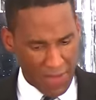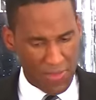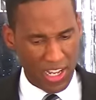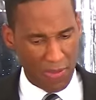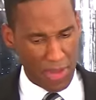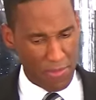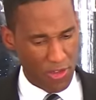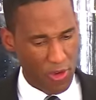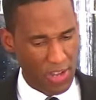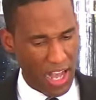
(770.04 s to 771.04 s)
Keep the
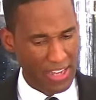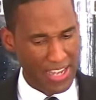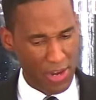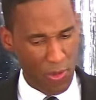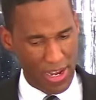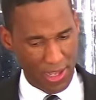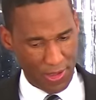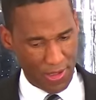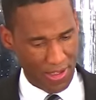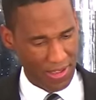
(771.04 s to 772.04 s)
commandments of God and what
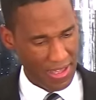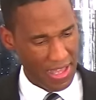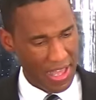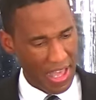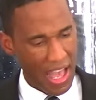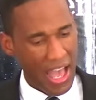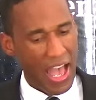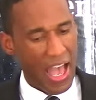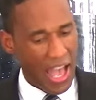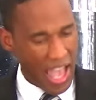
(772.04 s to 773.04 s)
else?
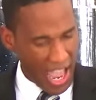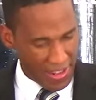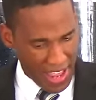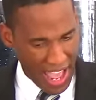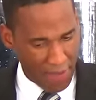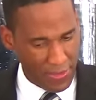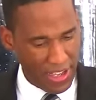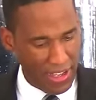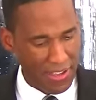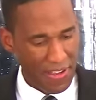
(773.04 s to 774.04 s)
and they
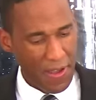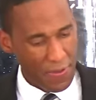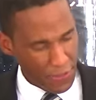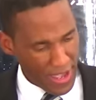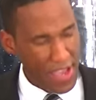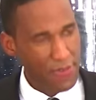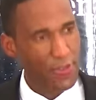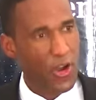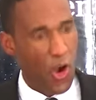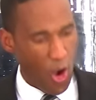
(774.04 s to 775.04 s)
have the
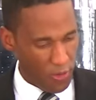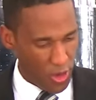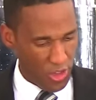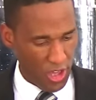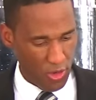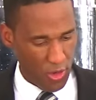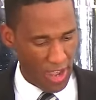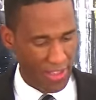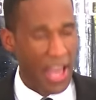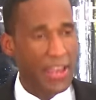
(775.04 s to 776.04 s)
faith of Jesus
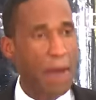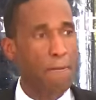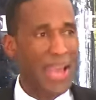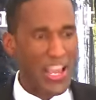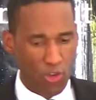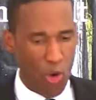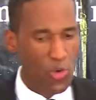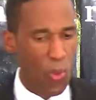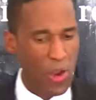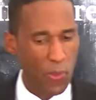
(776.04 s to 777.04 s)
Christ. Now, based
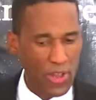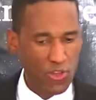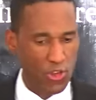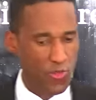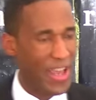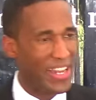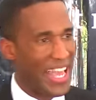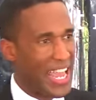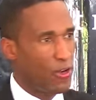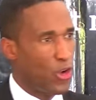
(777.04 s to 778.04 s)
on what we just
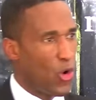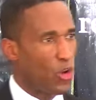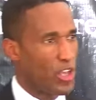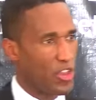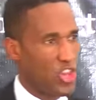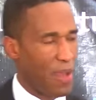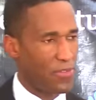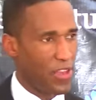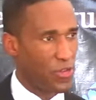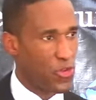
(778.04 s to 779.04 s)
in Luke
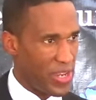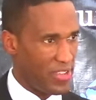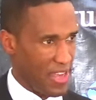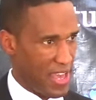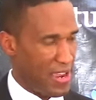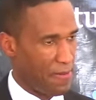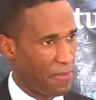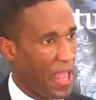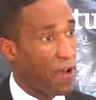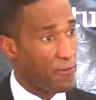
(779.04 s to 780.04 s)
chapter 3
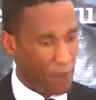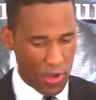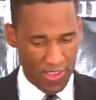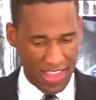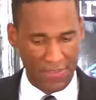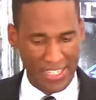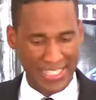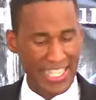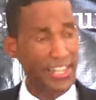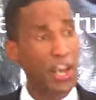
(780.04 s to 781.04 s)
there, verse
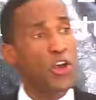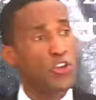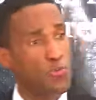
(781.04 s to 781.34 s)
17,